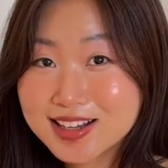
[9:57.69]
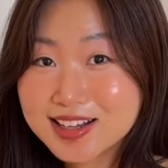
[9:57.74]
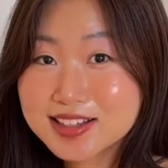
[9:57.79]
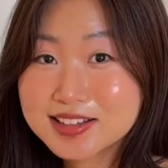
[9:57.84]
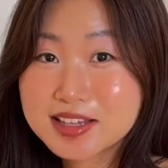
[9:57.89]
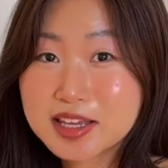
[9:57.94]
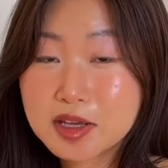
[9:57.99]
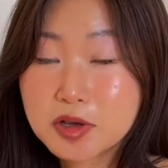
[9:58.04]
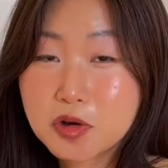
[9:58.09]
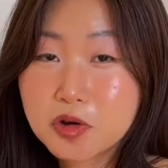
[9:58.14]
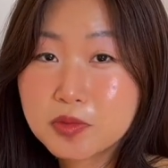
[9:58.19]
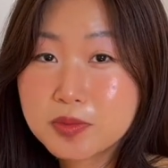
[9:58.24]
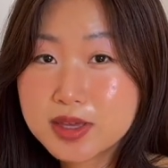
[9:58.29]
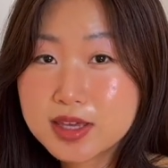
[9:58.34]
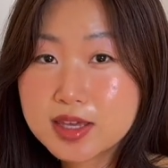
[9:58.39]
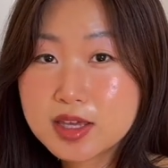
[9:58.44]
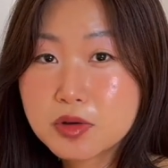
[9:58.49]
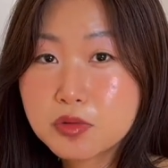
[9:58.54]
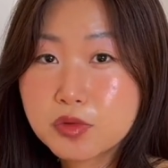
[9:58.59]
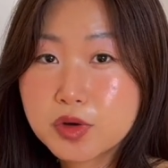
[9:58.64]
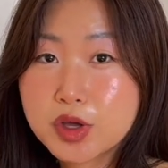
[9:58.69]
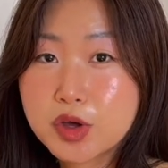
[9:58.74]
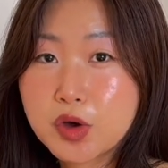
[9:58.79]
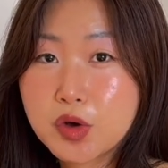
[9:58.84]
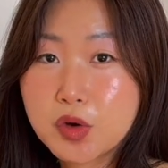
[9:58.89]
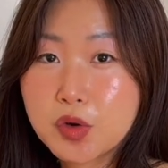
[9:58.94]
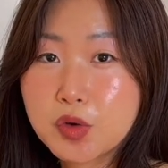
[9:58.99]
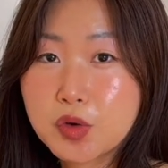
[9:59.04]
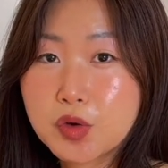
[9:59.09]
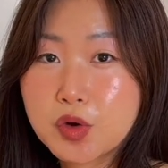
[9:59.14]
Naomi
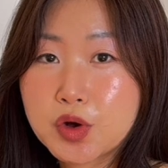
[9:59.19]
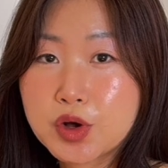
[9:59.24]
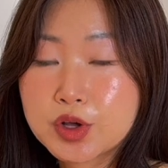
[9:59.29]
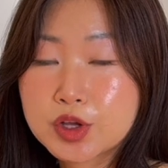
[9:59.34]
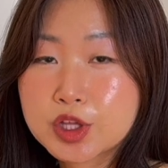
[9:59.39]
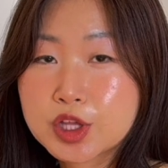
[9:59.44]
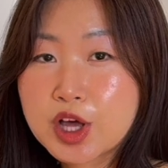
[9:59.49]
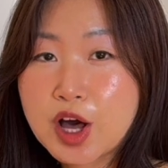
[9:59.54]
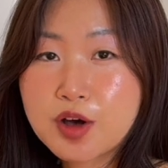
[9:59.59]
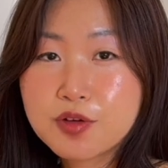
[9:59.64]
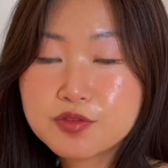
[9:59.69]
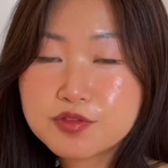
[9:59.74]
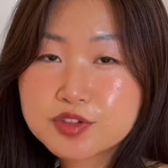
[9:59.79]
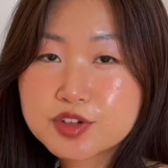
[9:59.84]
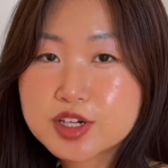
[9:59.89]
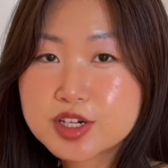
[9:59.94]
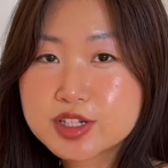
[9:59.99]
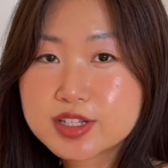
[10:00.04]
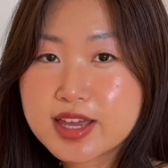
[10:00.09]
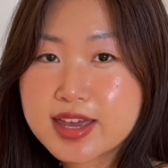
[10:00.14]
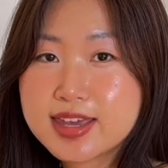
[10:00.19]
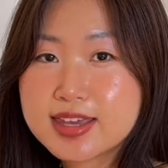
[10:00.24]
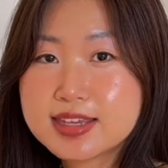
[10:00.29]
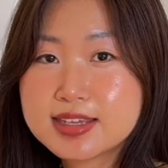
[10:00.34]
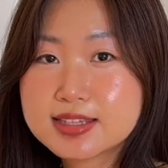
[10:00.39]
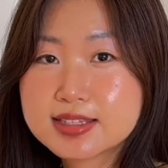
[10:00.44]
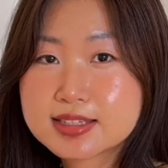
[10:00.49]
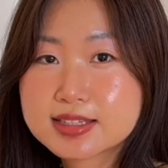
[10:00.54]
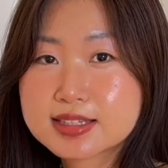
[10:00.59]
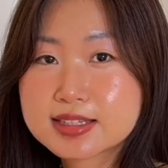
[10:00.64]
will comfort
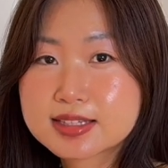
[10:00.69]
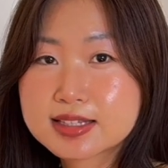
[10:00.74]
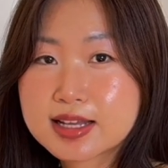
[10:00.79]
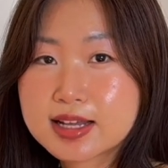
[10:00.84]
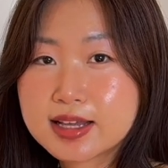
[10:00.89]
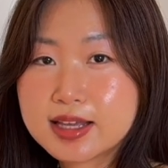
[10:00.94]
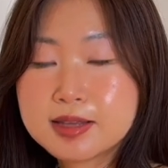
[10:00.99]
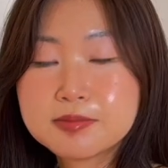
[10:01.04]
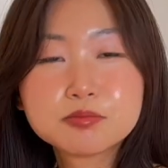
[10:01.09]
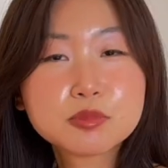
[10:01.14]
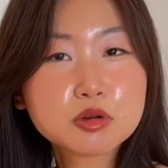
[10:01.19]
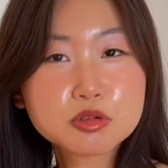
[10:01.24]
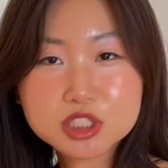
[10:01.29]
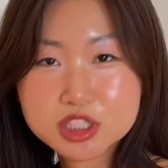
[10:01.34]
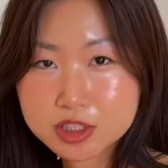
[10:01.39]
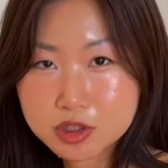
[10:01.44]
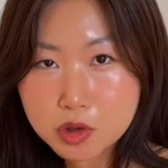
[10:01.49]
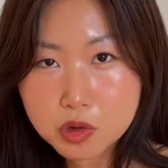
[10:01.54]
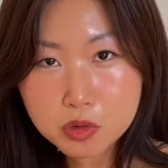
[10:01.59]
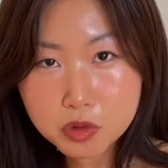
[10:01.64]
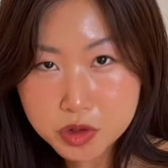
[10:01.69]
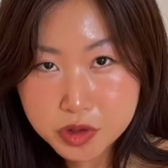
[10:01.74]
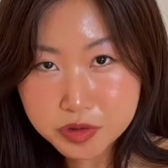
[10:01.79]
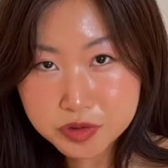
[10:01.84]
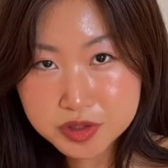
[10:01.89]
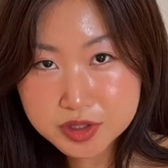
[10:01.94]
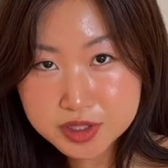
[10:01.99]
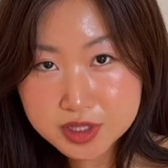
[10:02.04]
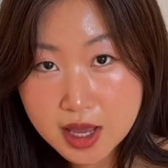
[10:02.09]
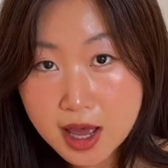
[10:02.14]
his emotional
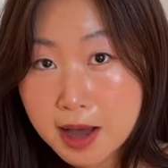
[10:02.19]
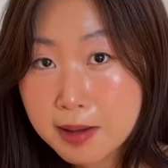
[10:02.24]
wounds.